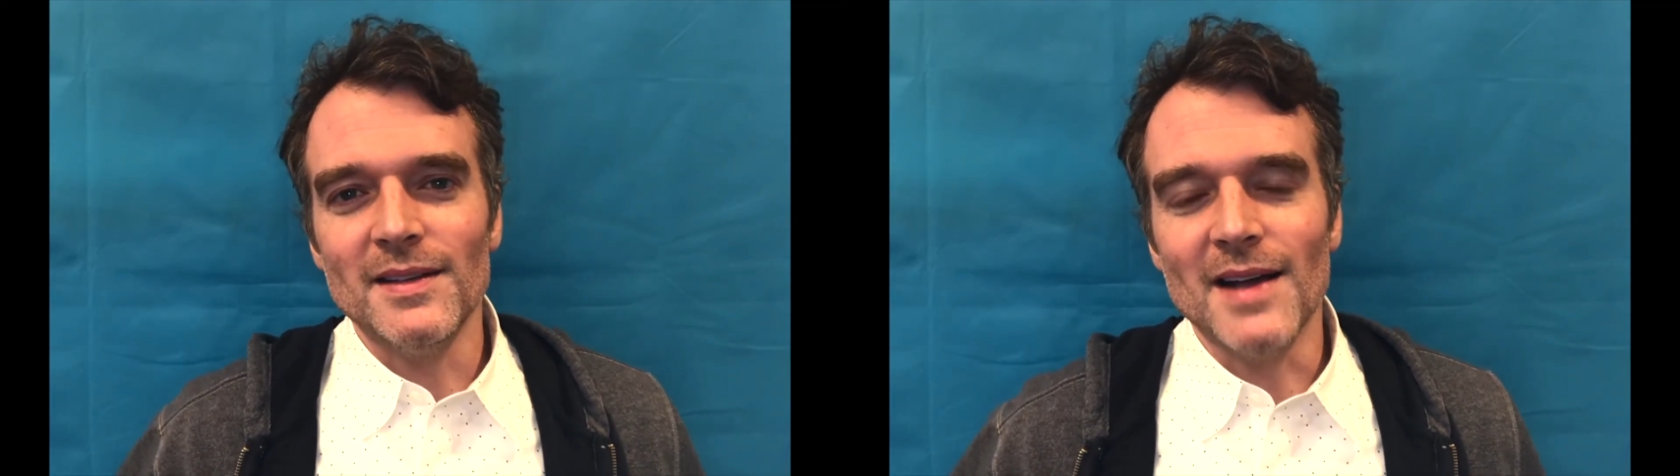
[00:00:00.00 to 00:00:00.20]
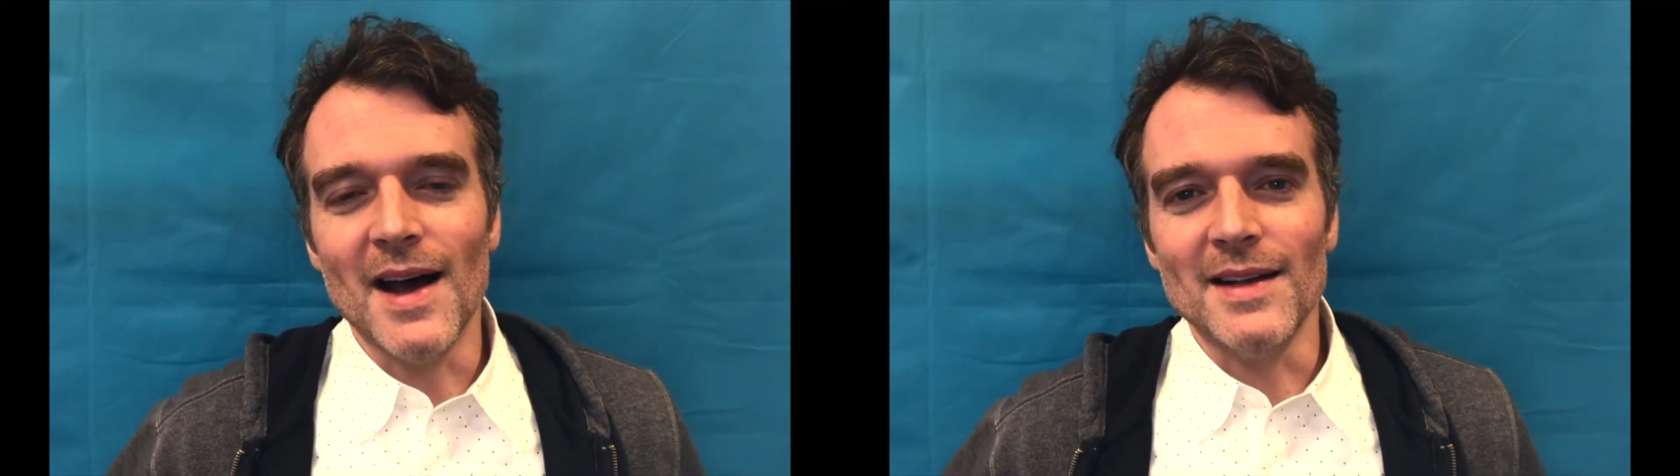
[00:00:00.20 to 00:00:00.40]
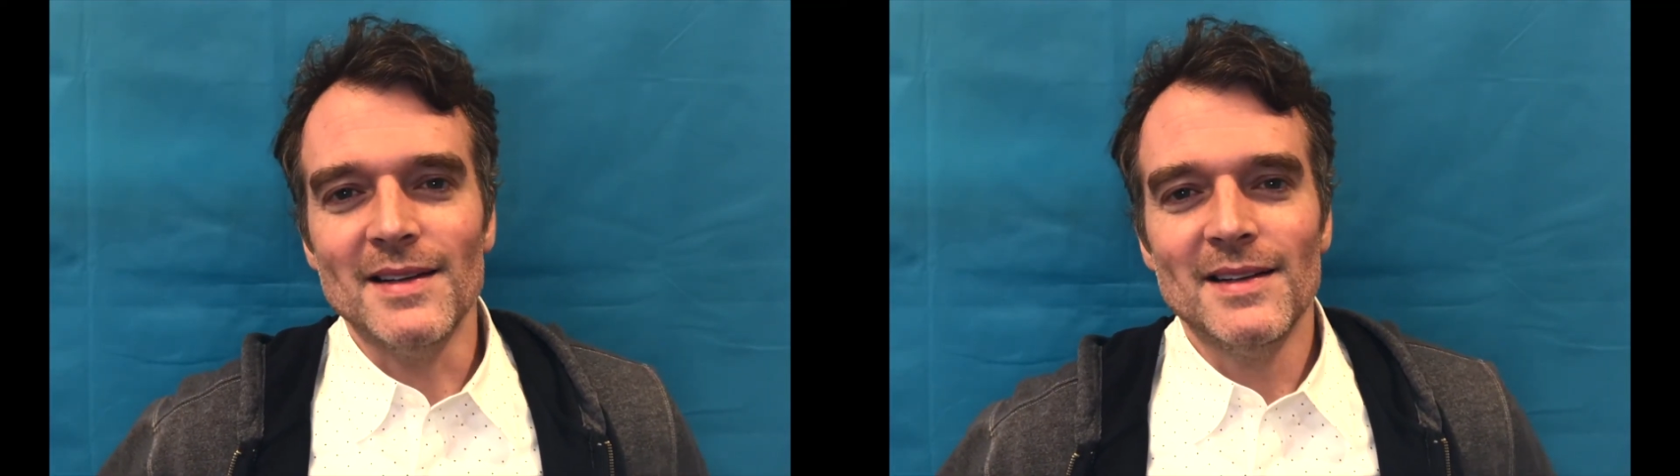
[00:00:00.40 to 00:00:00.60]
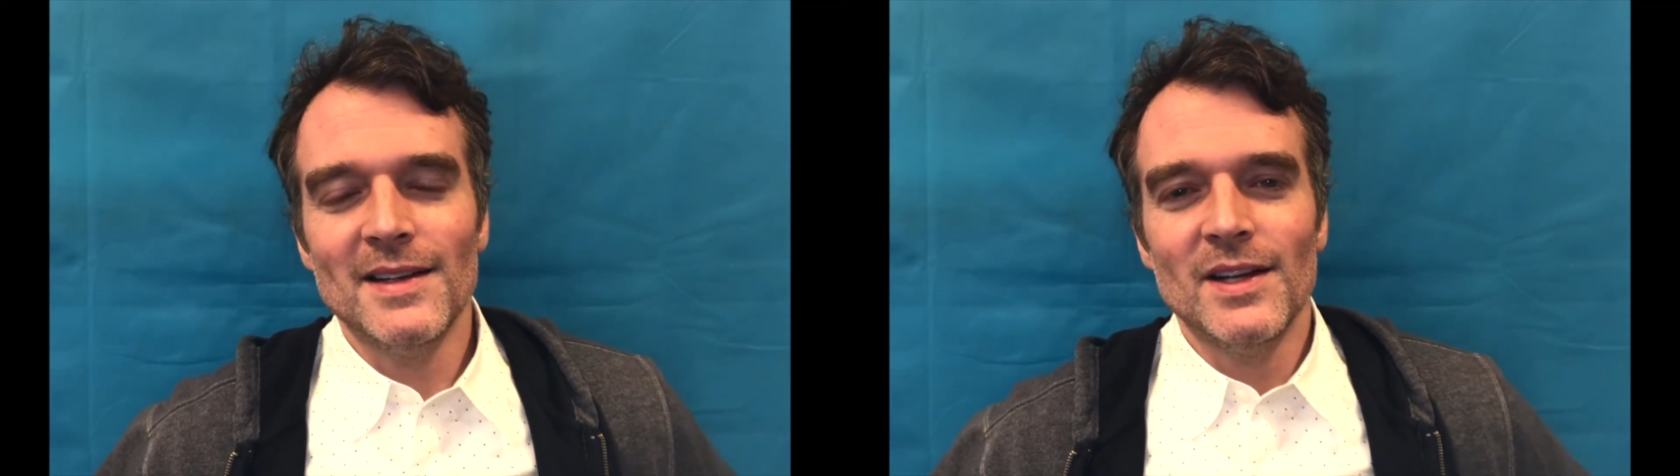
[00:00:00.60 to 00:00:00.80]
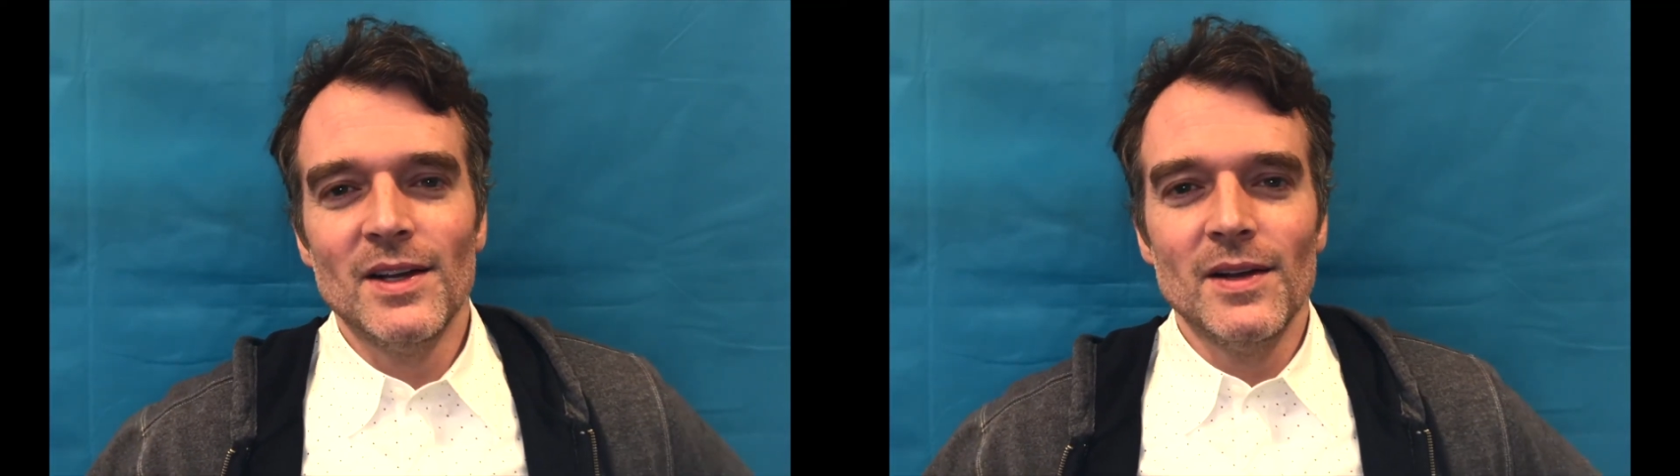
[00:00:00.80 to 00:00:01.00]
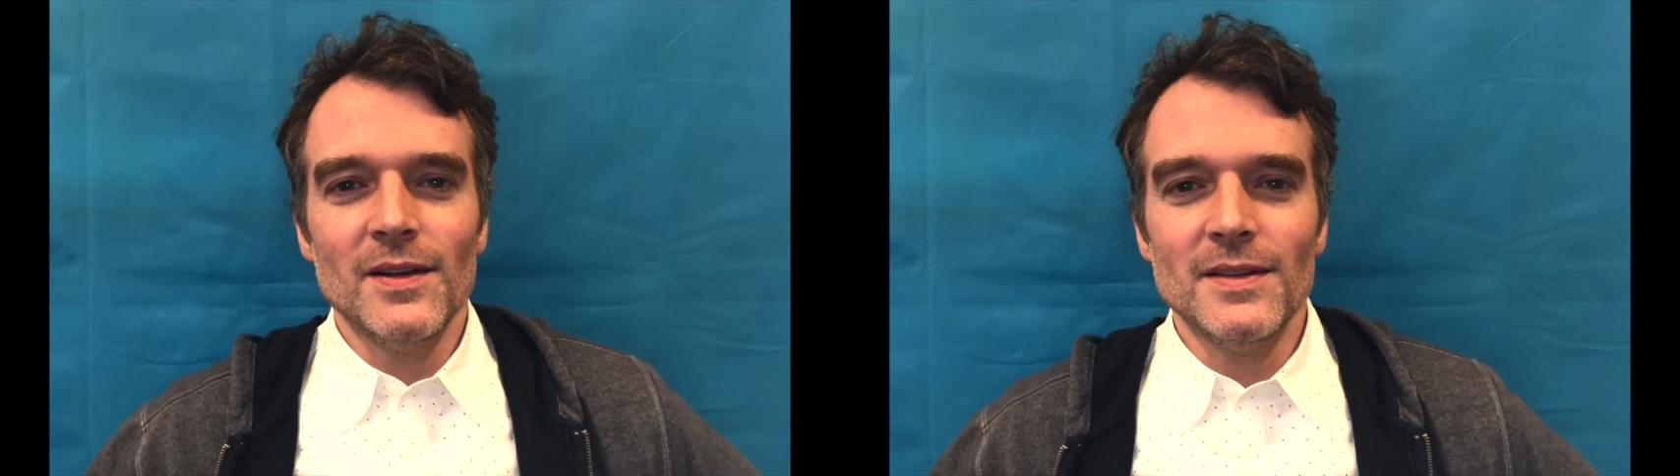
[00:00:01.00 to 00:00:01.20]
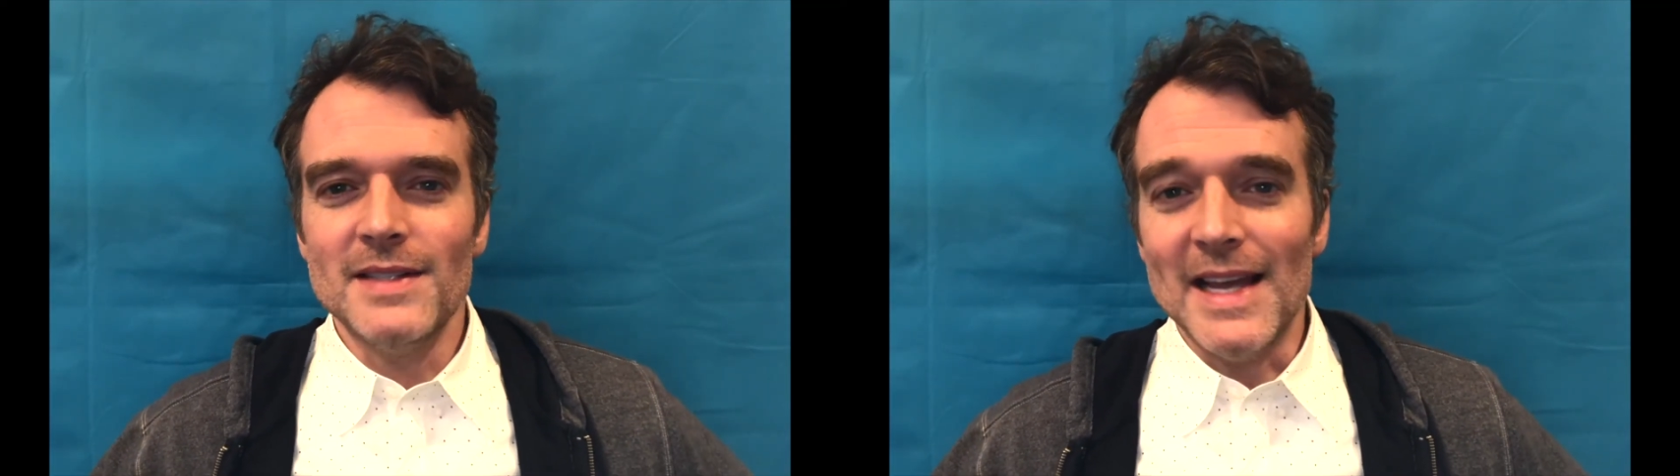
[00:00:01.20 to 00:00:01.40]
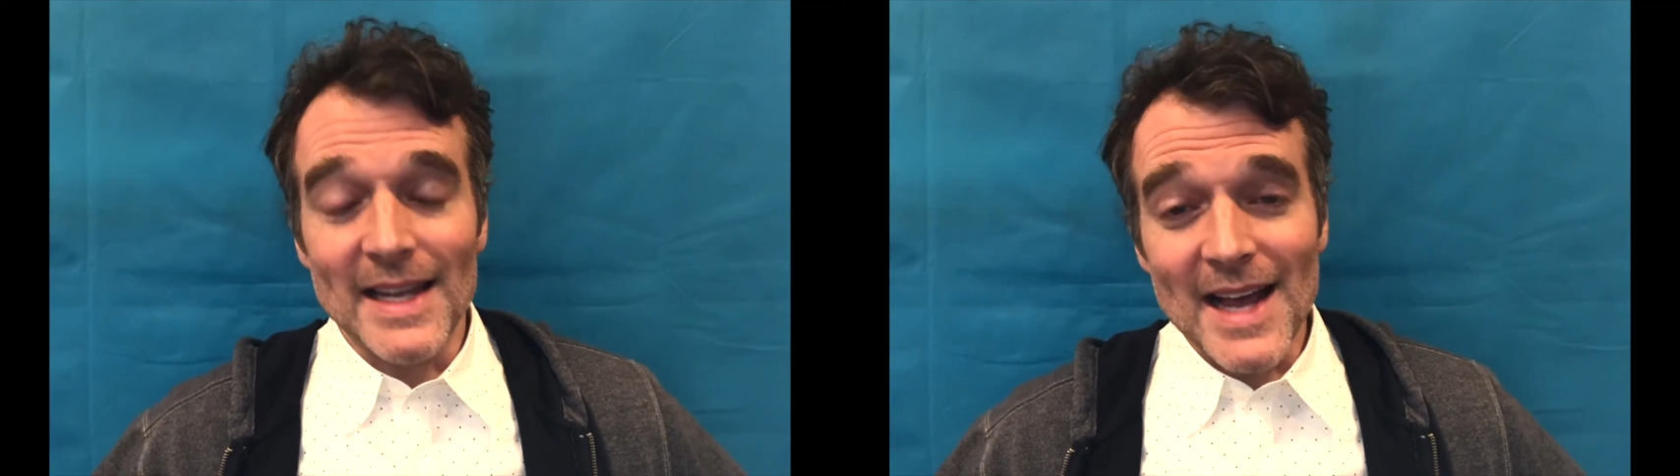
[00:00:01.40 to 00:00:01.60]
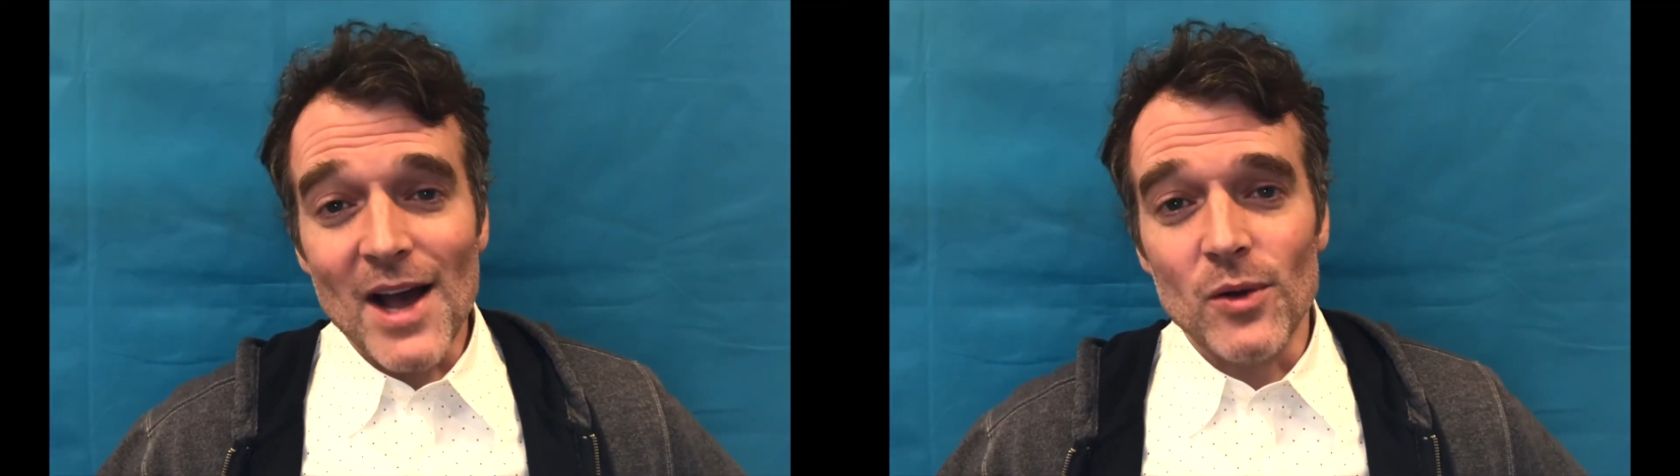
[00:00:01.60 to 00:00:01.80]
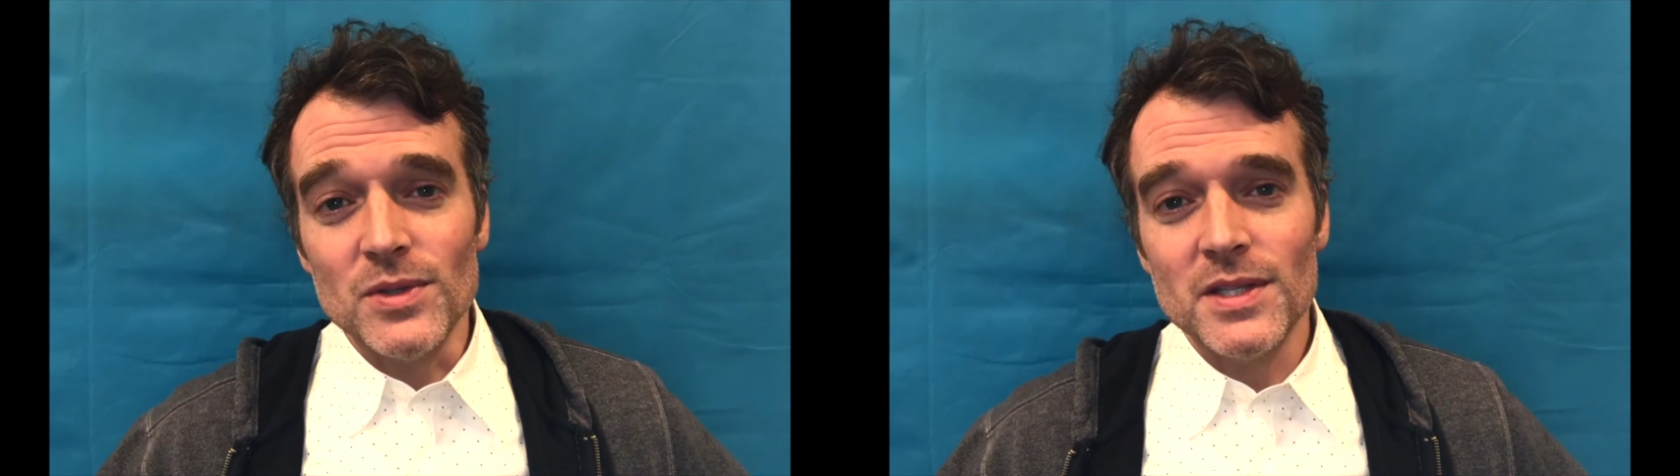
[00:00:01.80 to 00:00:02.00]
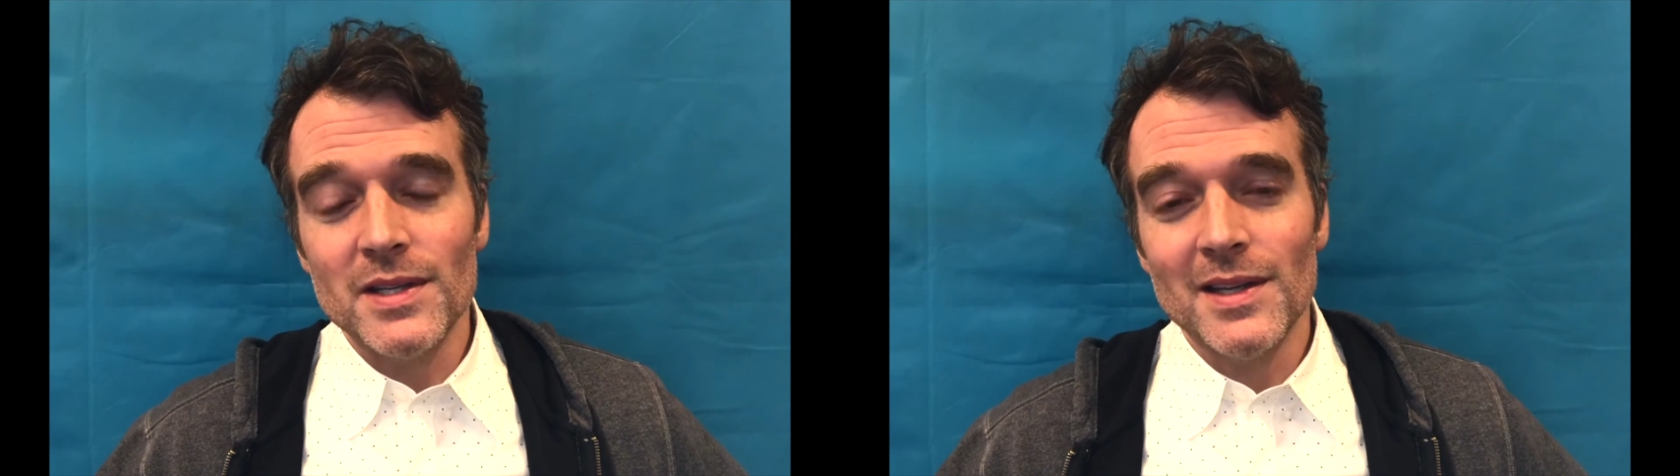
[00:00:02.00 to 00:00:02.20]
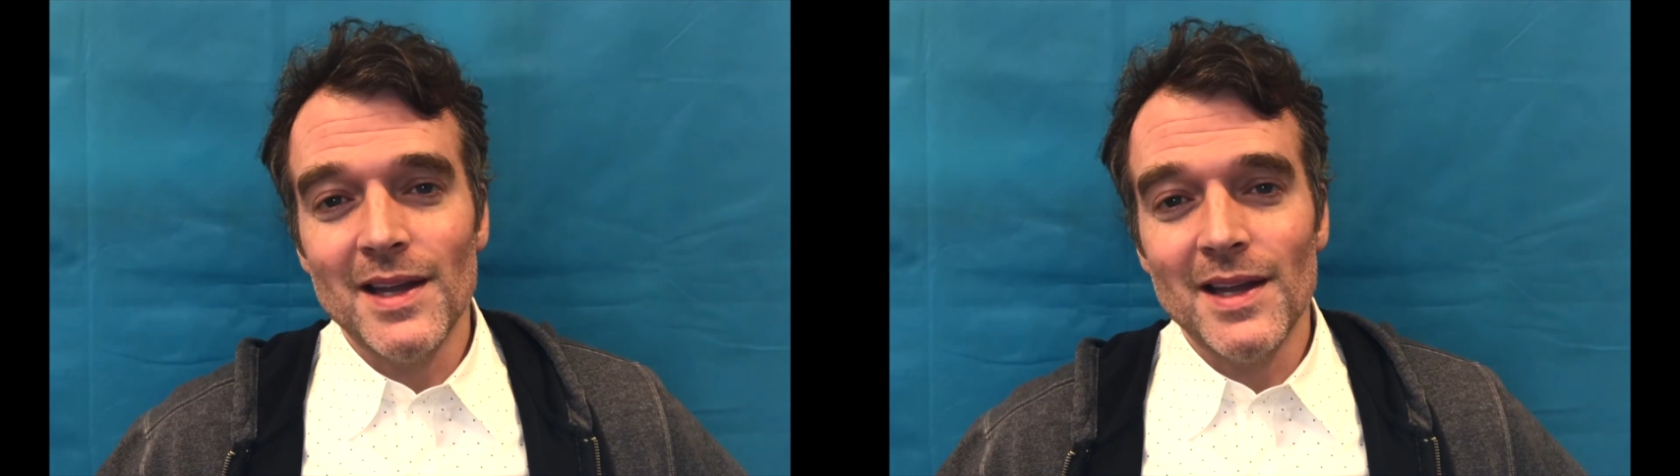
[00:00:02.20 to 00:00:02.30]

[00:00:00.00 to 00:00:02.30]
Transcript: got taken out.